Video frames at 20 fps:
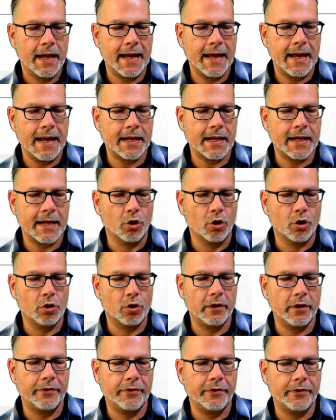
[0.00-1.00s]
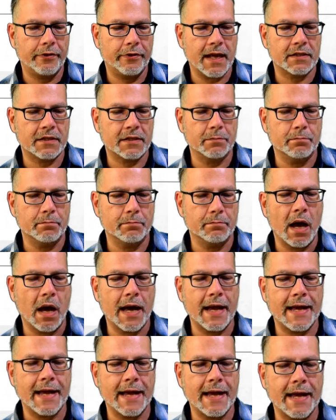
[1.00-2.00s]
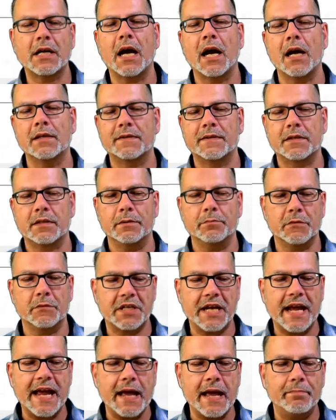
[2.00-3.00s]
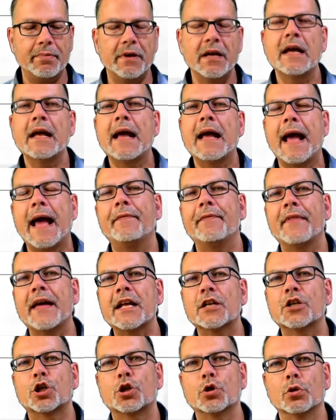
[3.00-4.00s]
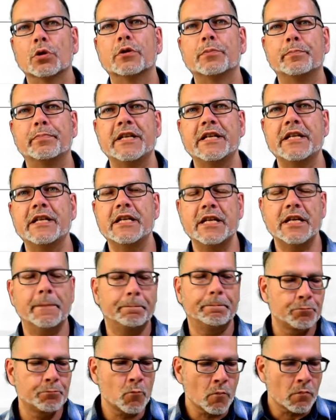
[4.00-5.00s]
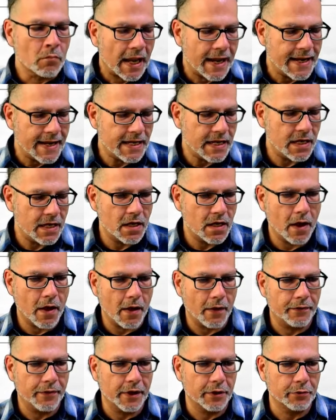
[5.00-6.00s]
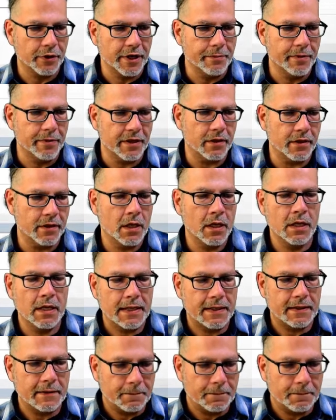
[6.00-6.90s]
and I called that my custom tab, and that should be in the ribbon.